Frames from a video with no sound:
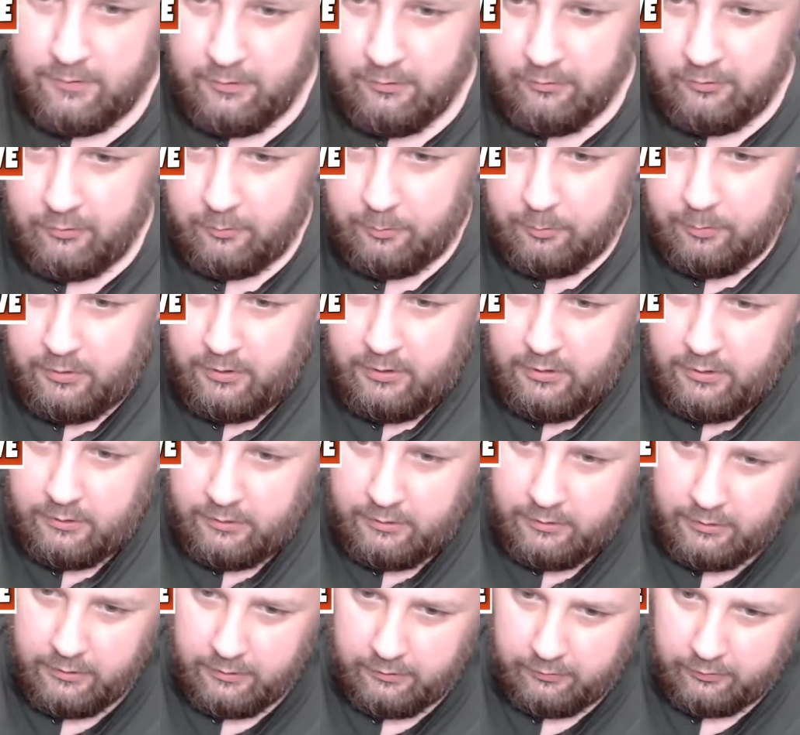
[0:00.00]
This is a pain in
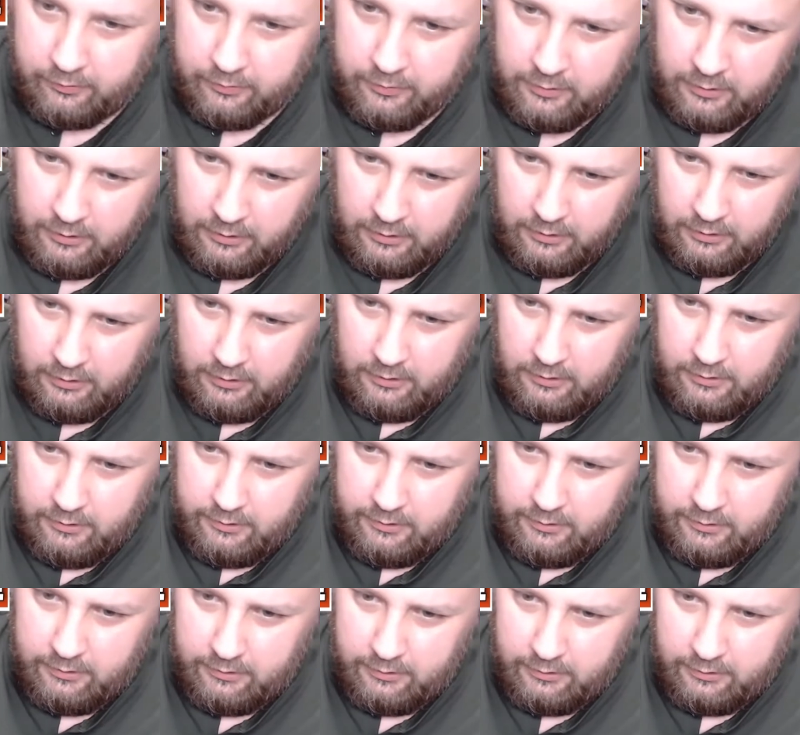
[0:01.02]
the ass.
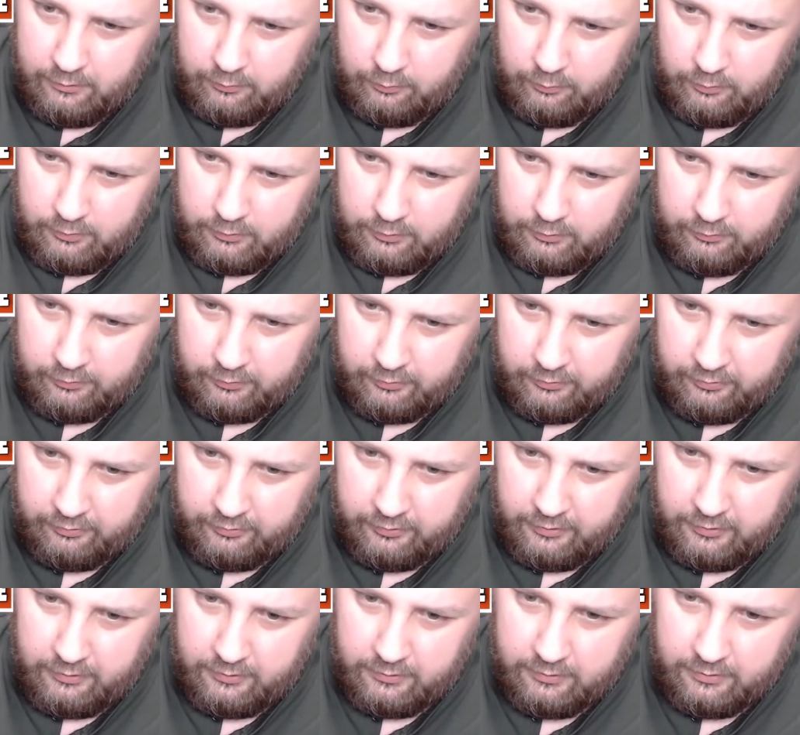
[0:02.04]
He's one of those
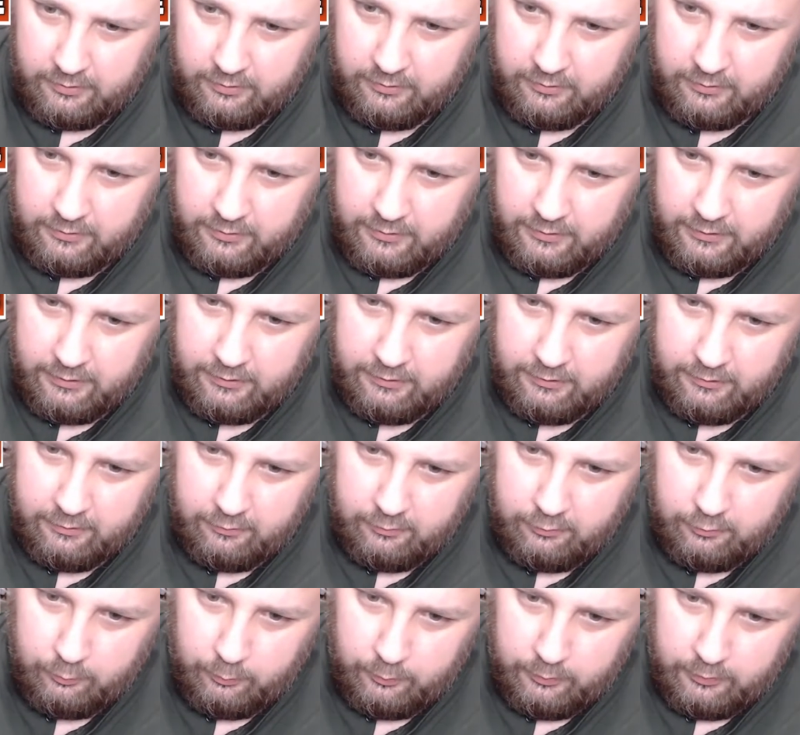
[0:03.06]
extinct
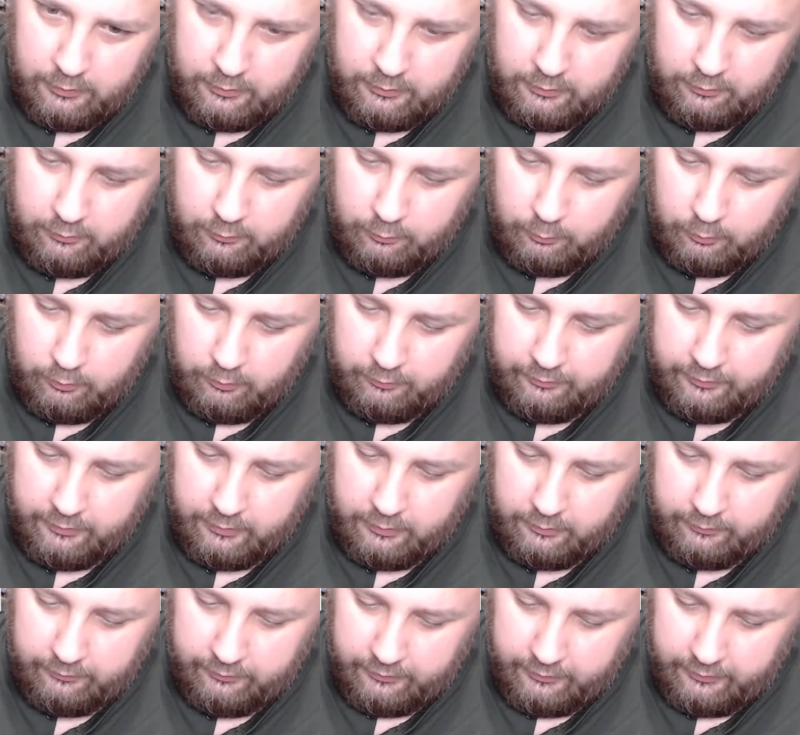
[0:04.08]
island-dwelling dwarf
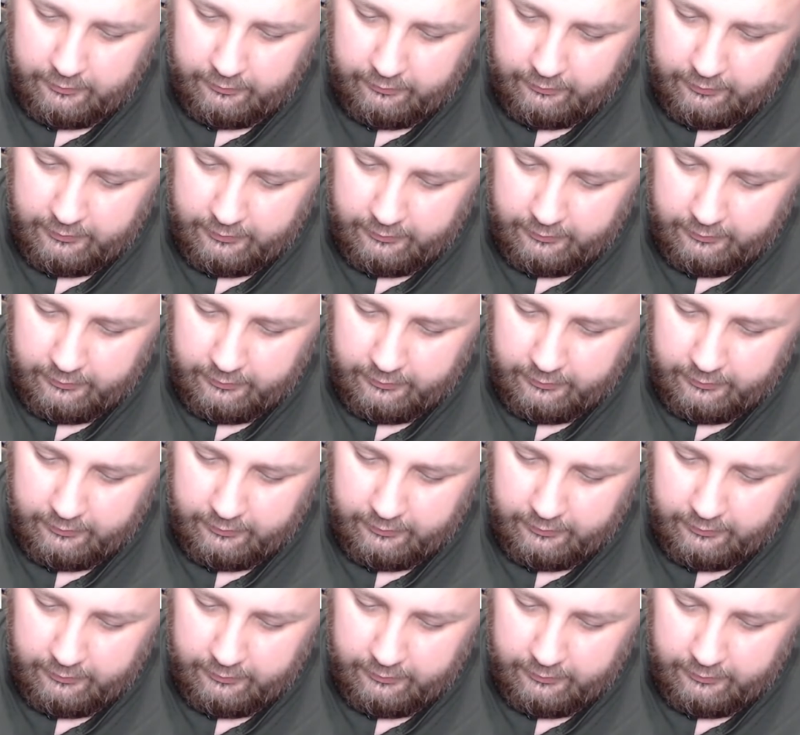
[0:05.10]
elephants.